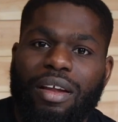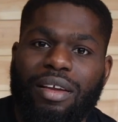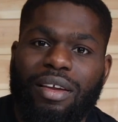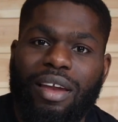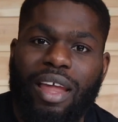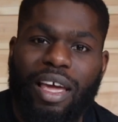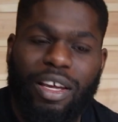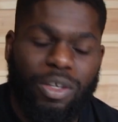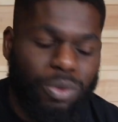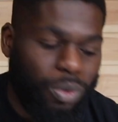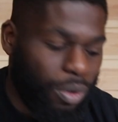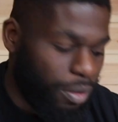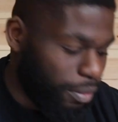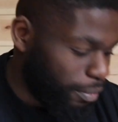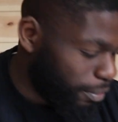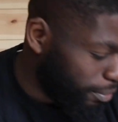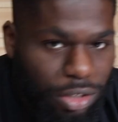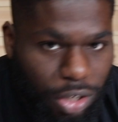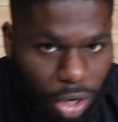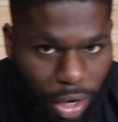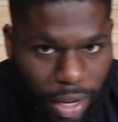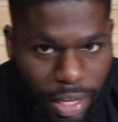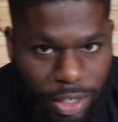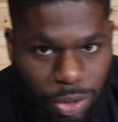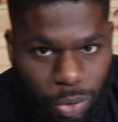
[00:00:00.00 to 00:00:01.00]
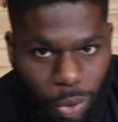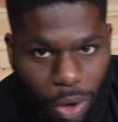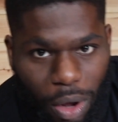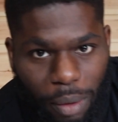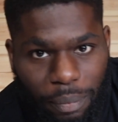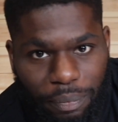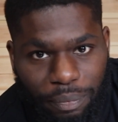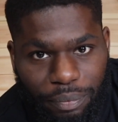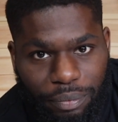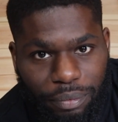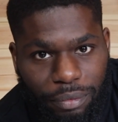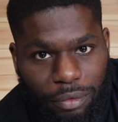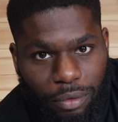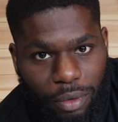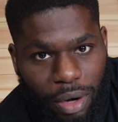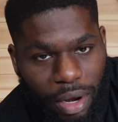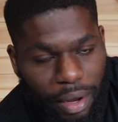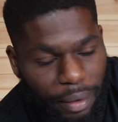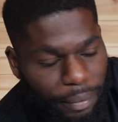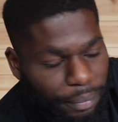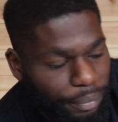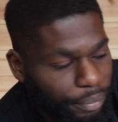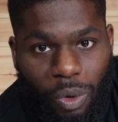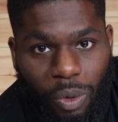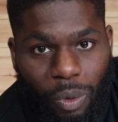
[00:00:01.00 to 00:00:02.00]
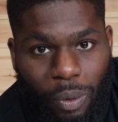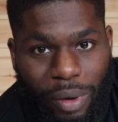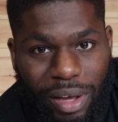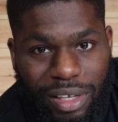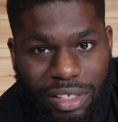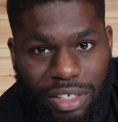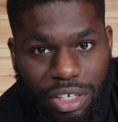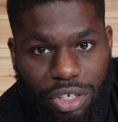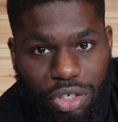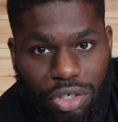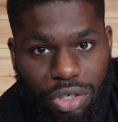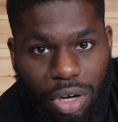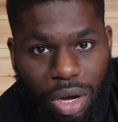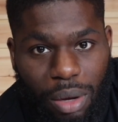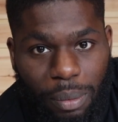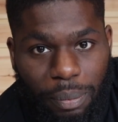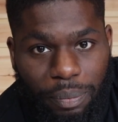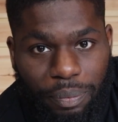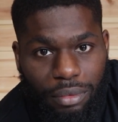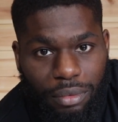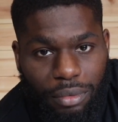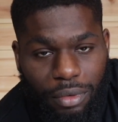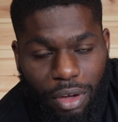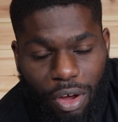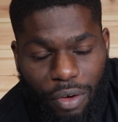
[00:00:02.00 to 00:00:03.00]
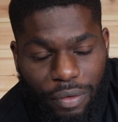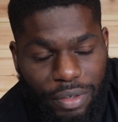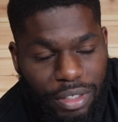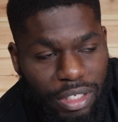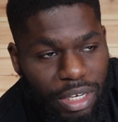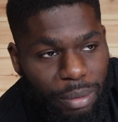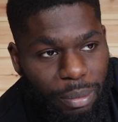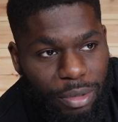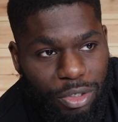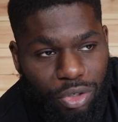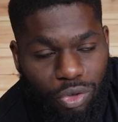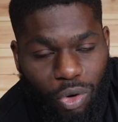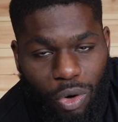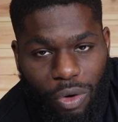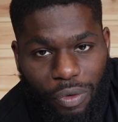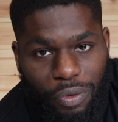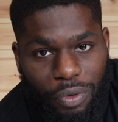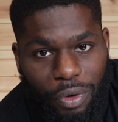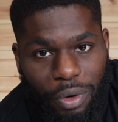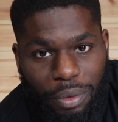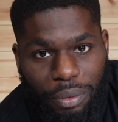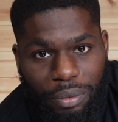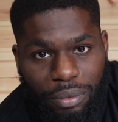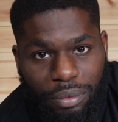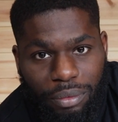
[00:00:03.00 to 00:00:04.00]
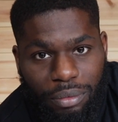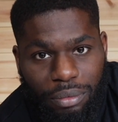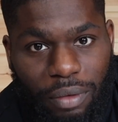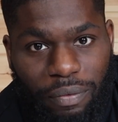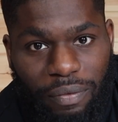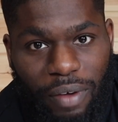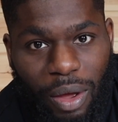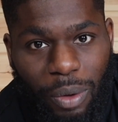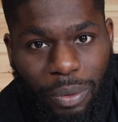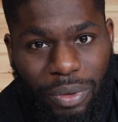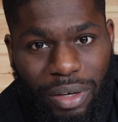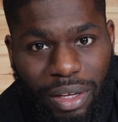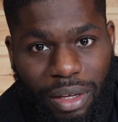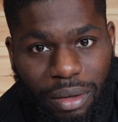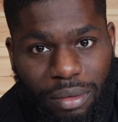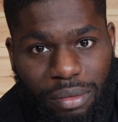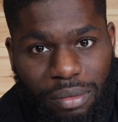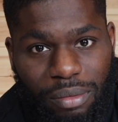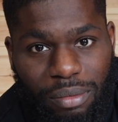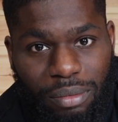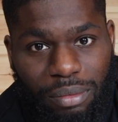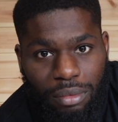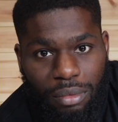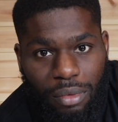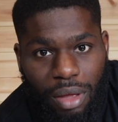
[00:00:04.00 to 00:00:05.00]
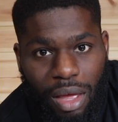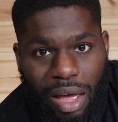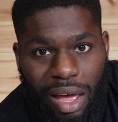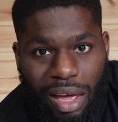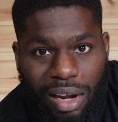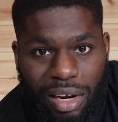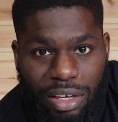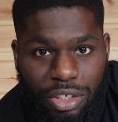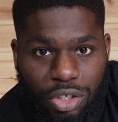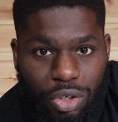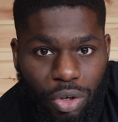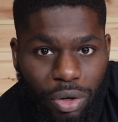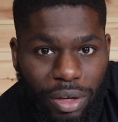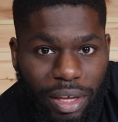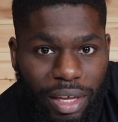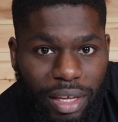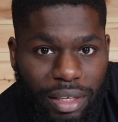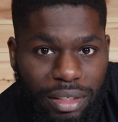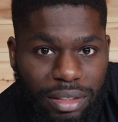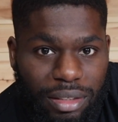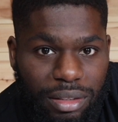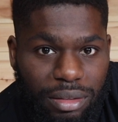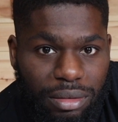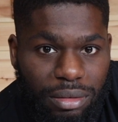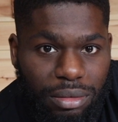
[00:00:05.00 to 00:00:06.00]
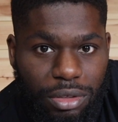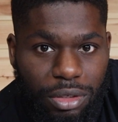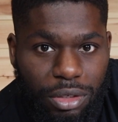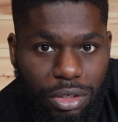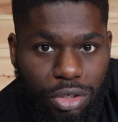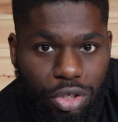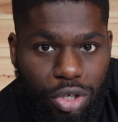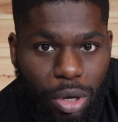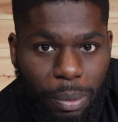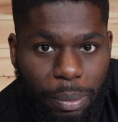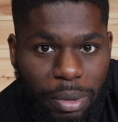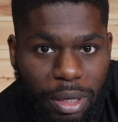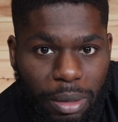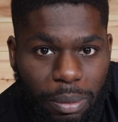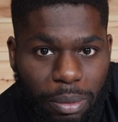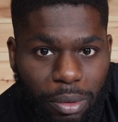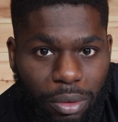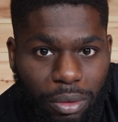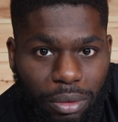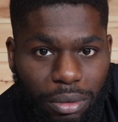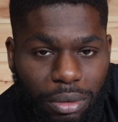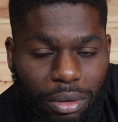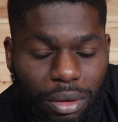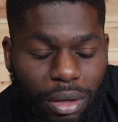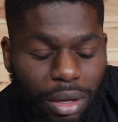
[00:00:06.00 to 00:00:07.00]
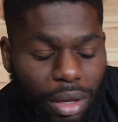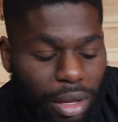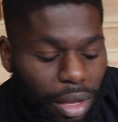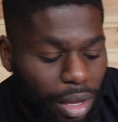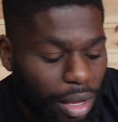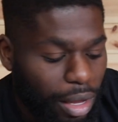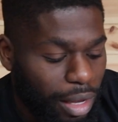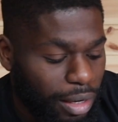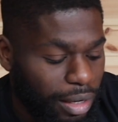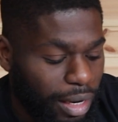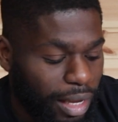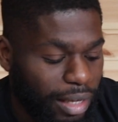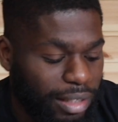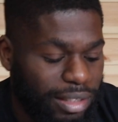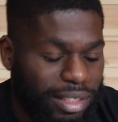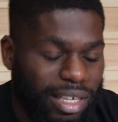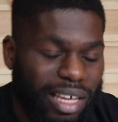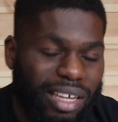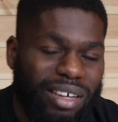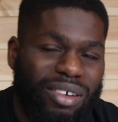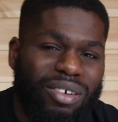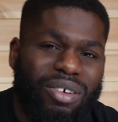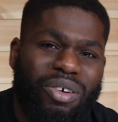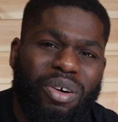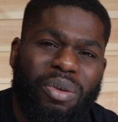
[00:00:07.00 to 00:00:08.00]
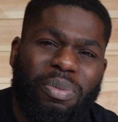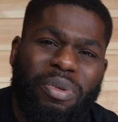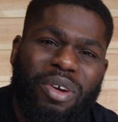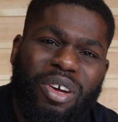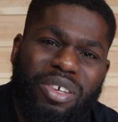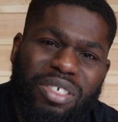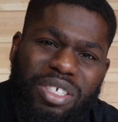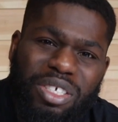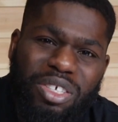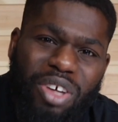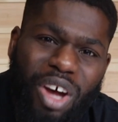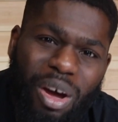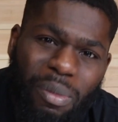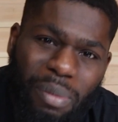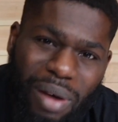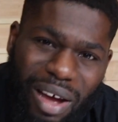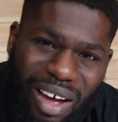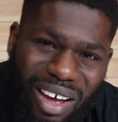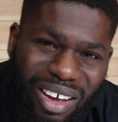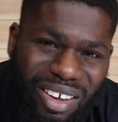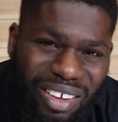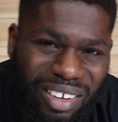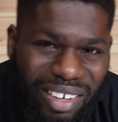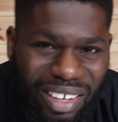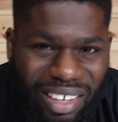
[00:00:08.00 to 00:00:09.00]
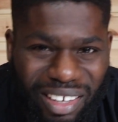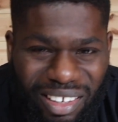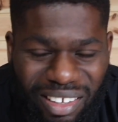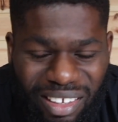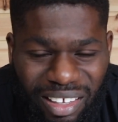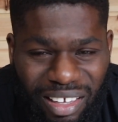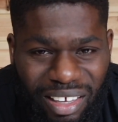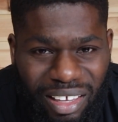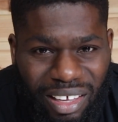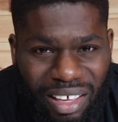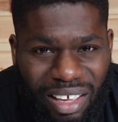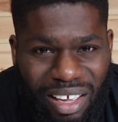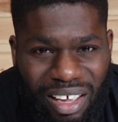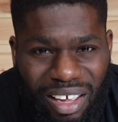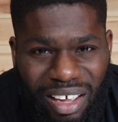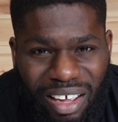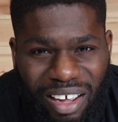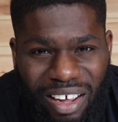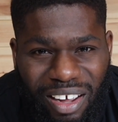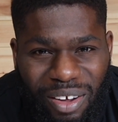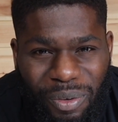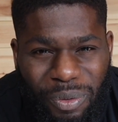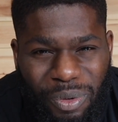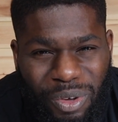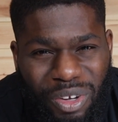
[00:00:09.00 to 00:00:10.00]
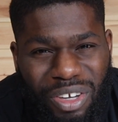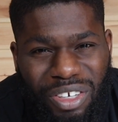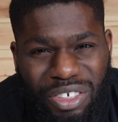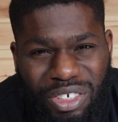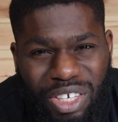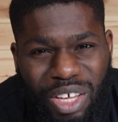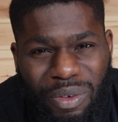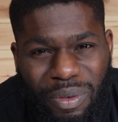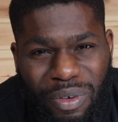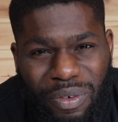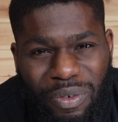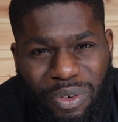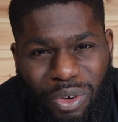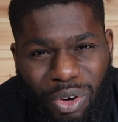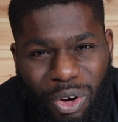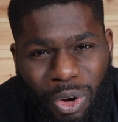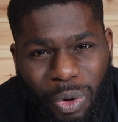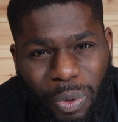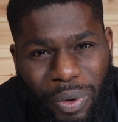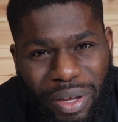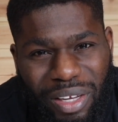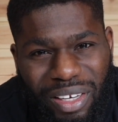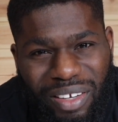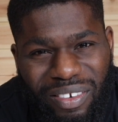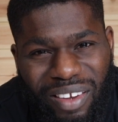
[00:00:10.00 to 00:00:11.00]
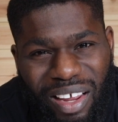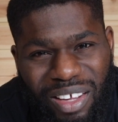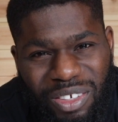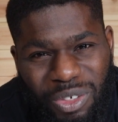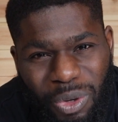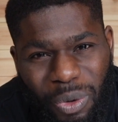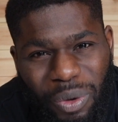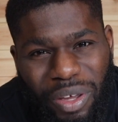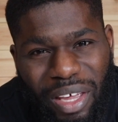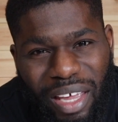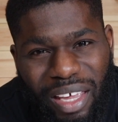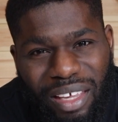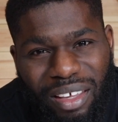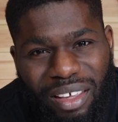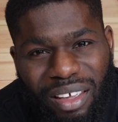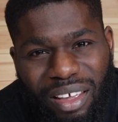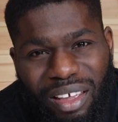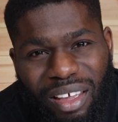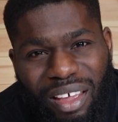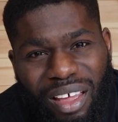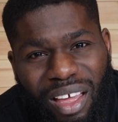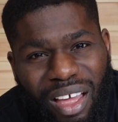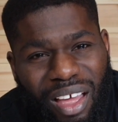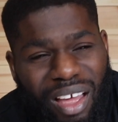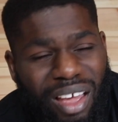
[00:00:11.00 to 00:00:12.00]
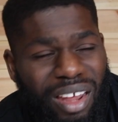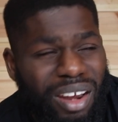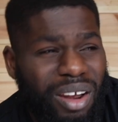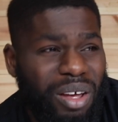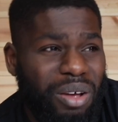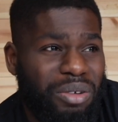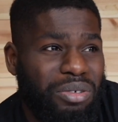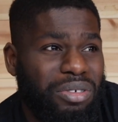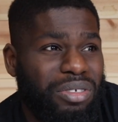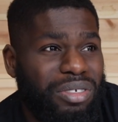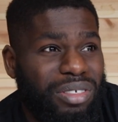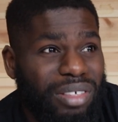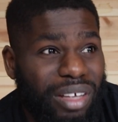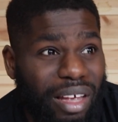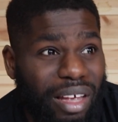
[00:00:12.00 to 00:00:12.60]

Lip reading: Next one. So this one, right, went into the shop, obviously did my scroll through, found it, and I took it to the shop people, and they said, oh, because it's got a mark on it, we're gonna just give it for £1 if that's okay. And I was just